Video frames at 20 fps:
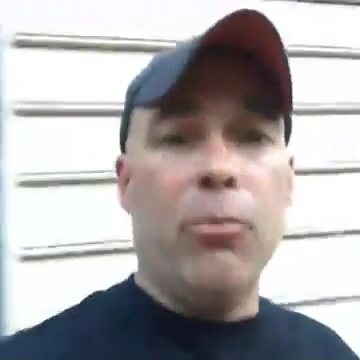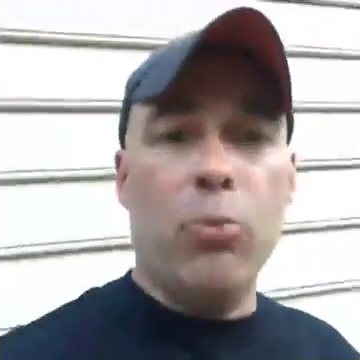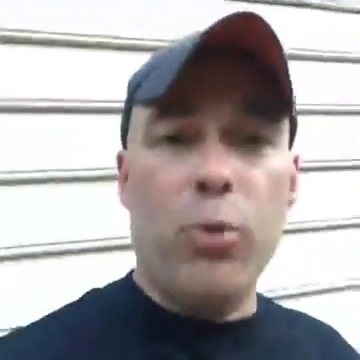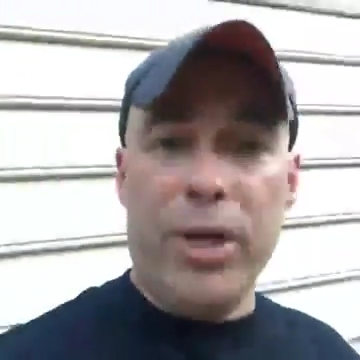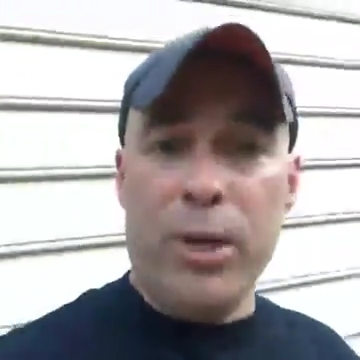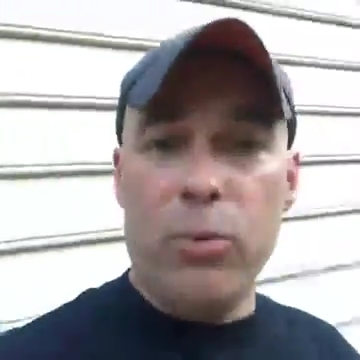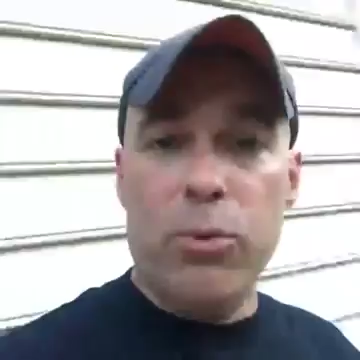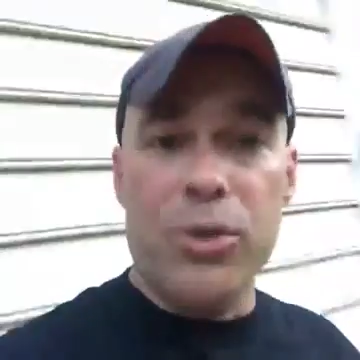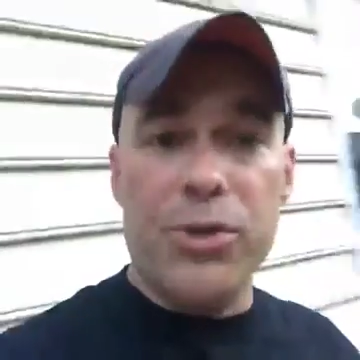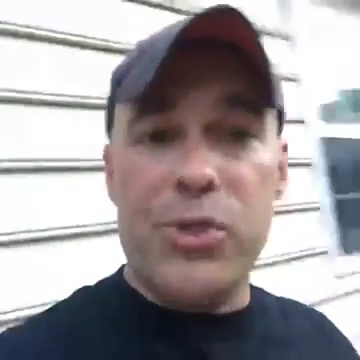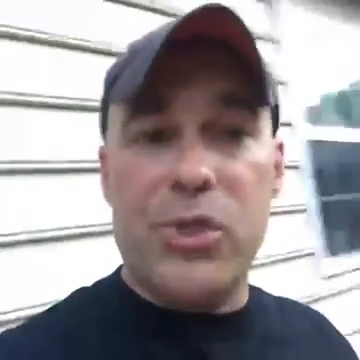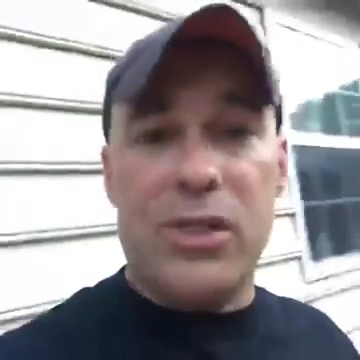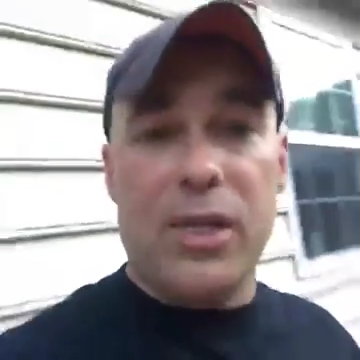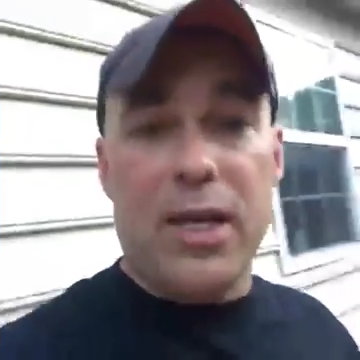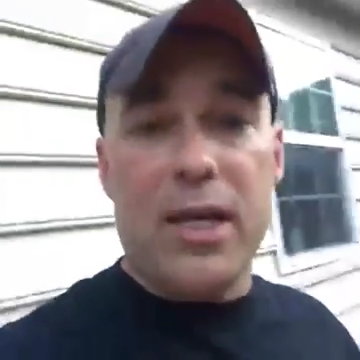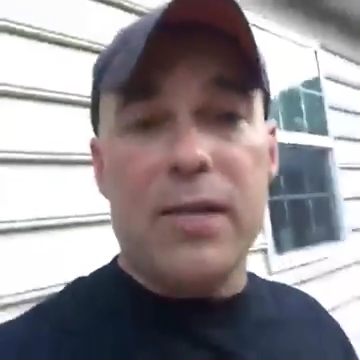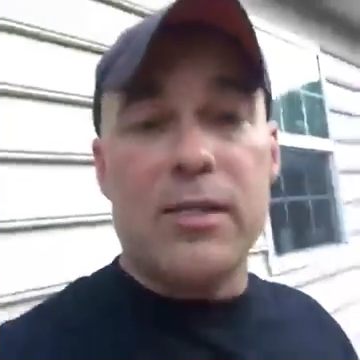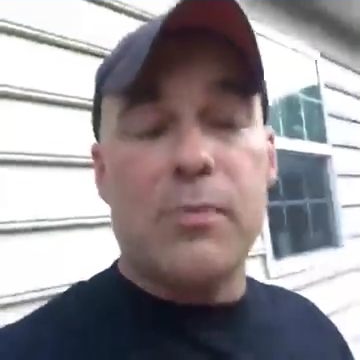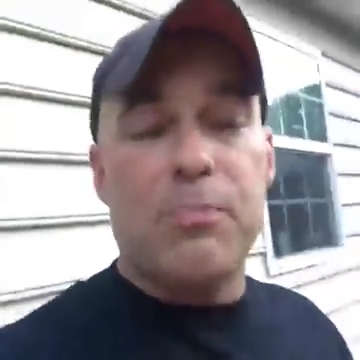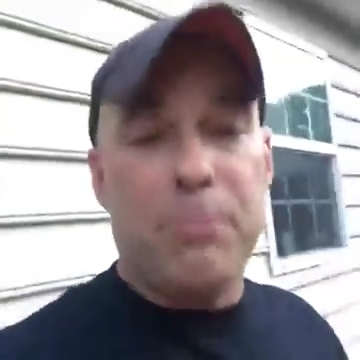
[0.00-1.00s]
we will
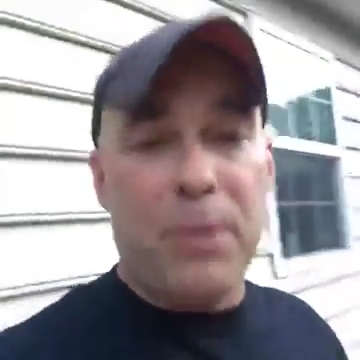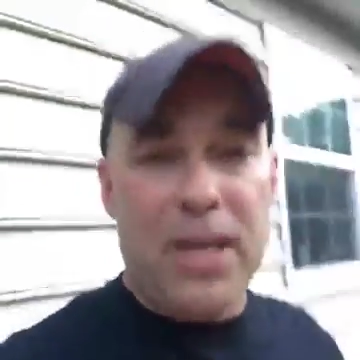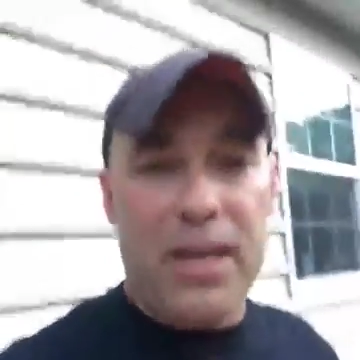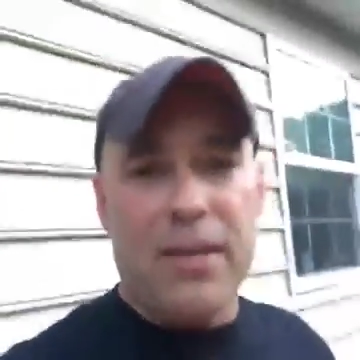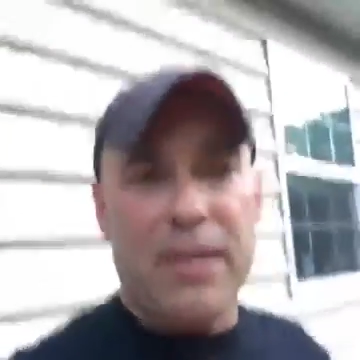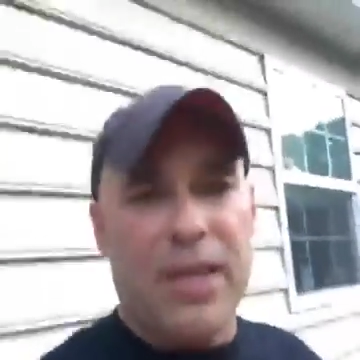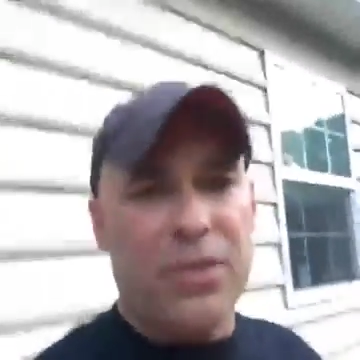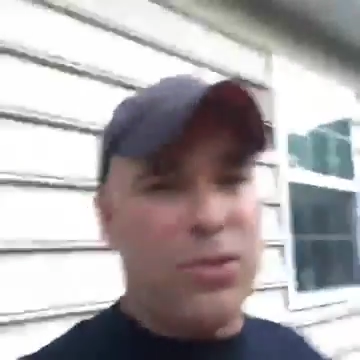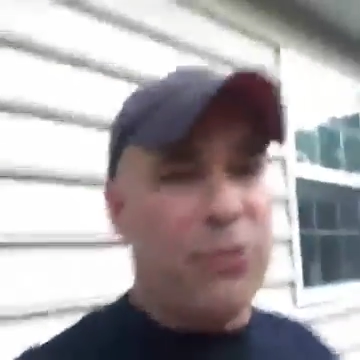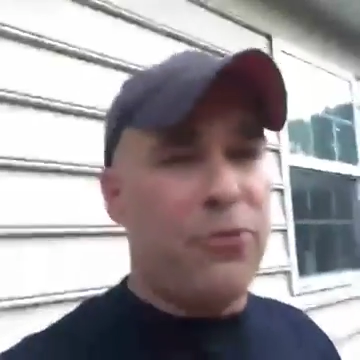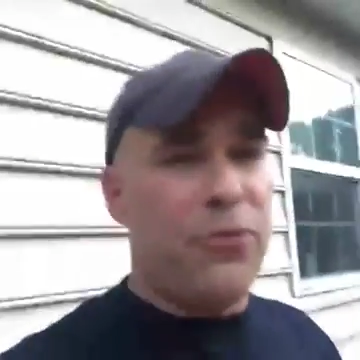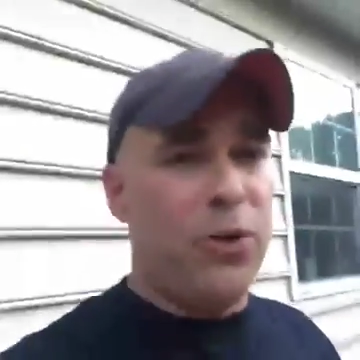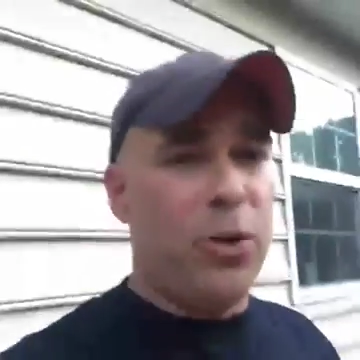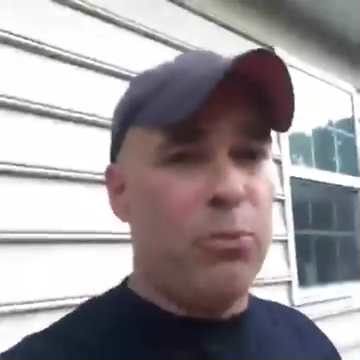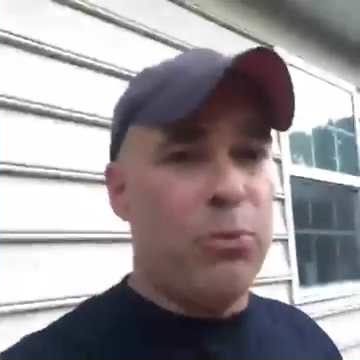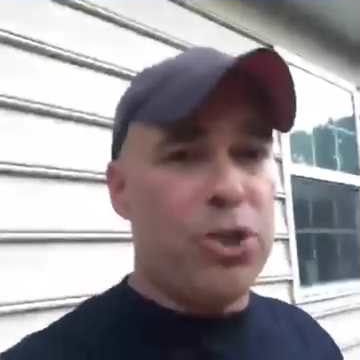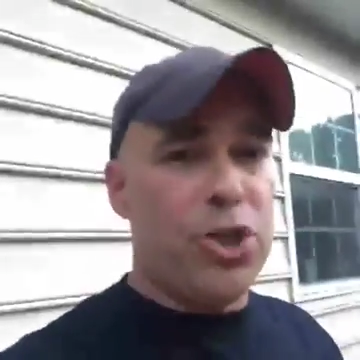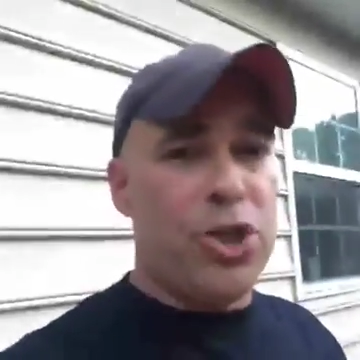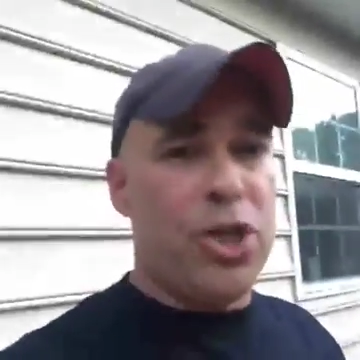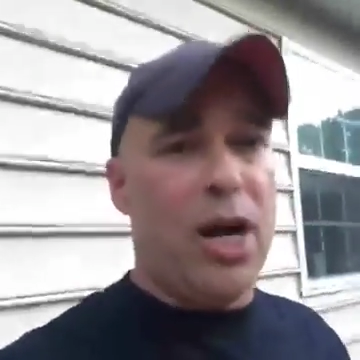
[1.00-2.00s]
see. Being that the
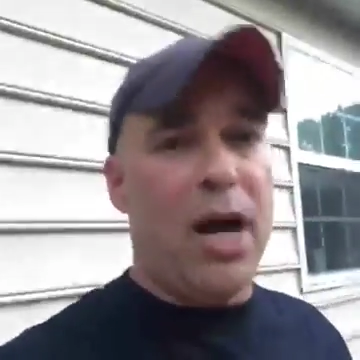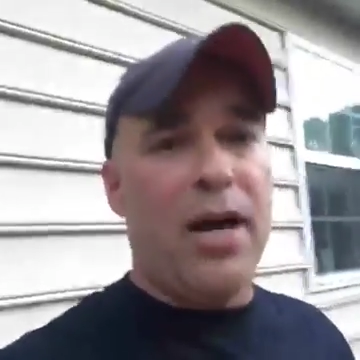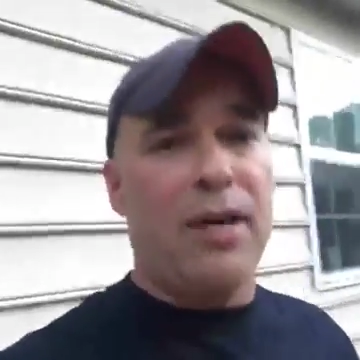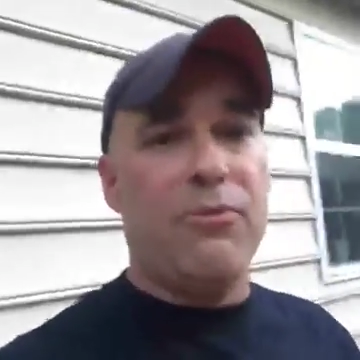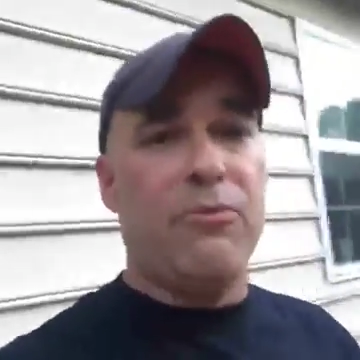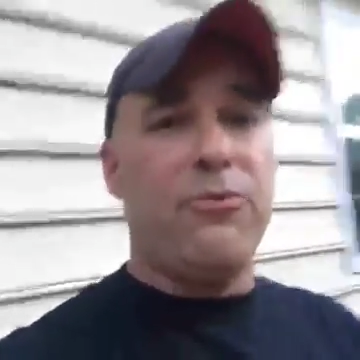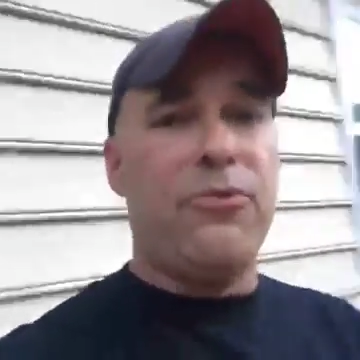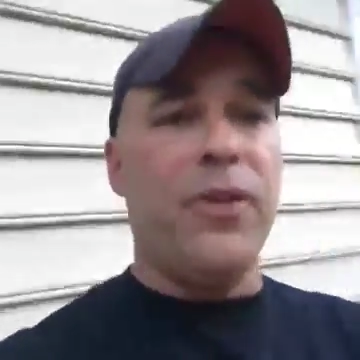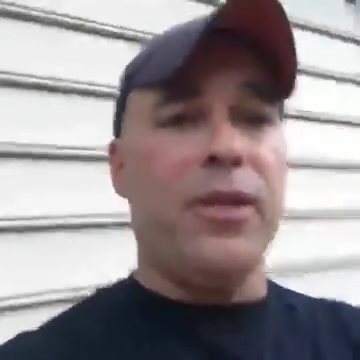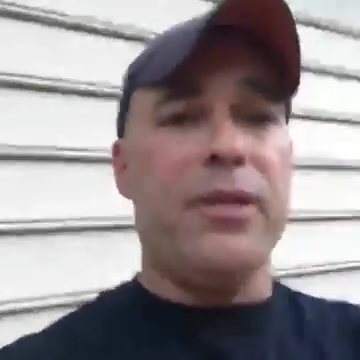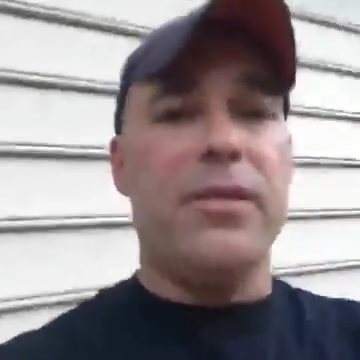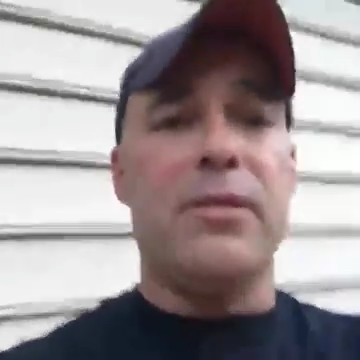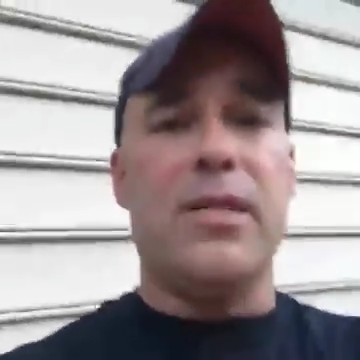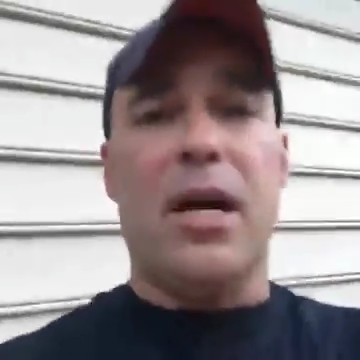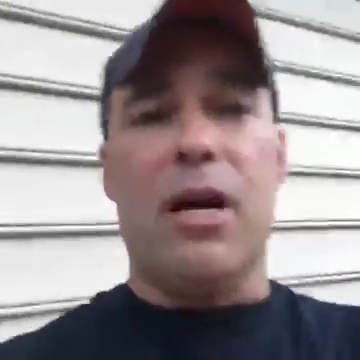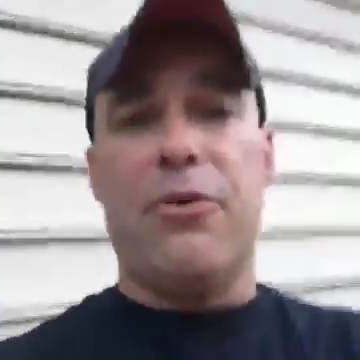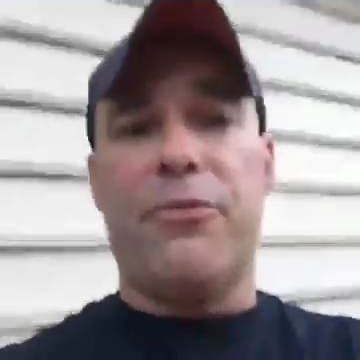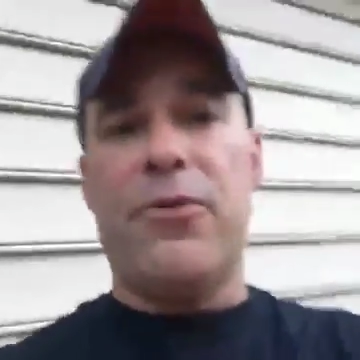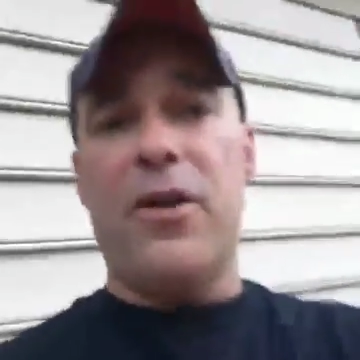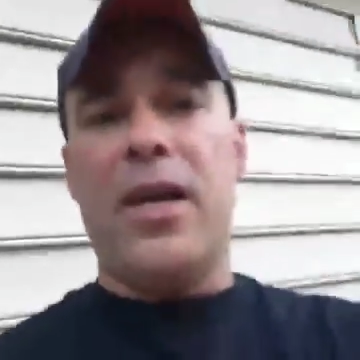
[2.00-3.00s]
film was shot in
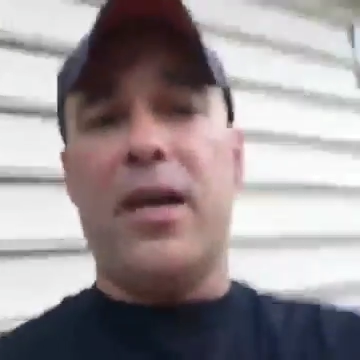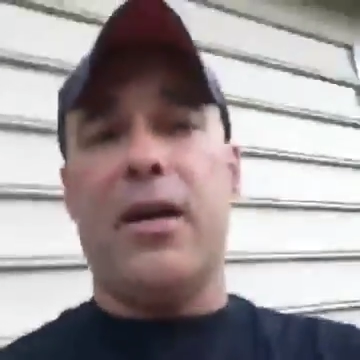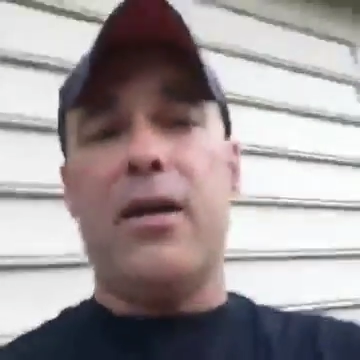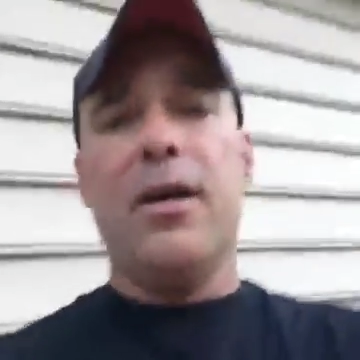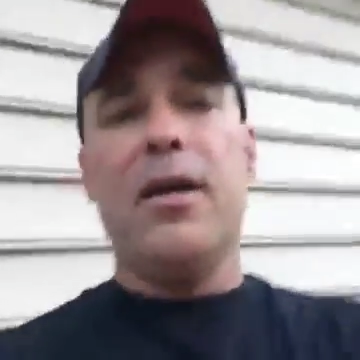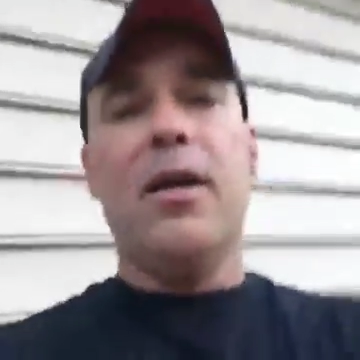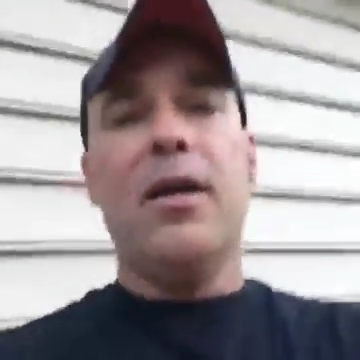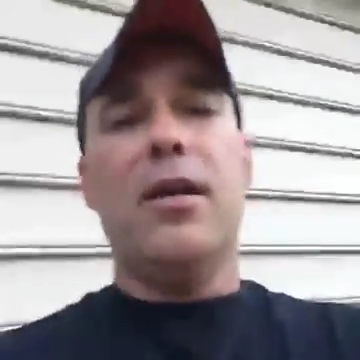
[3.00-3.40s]
Philadelphia,